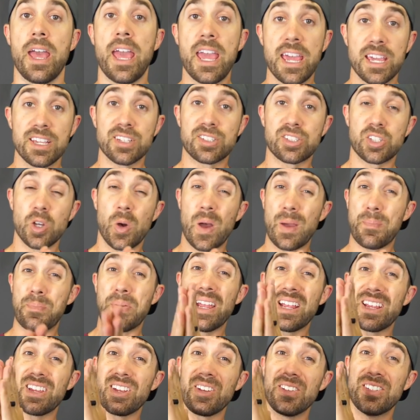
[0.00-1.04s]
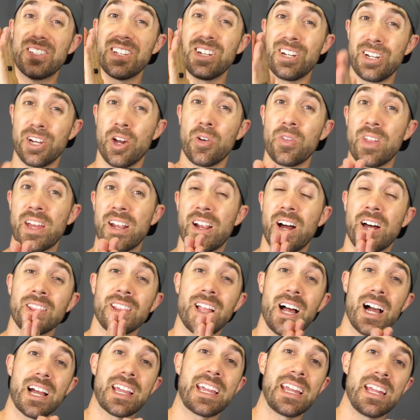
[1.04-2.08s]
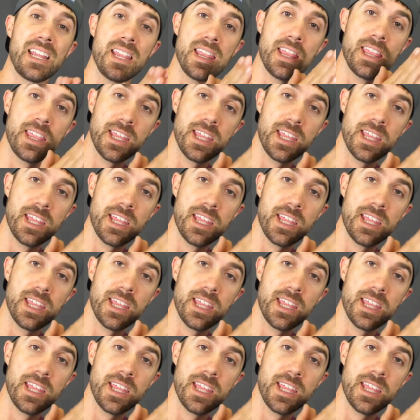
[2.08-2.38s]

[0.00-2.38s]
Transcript: Hey, so I bet you didn't know that unlocking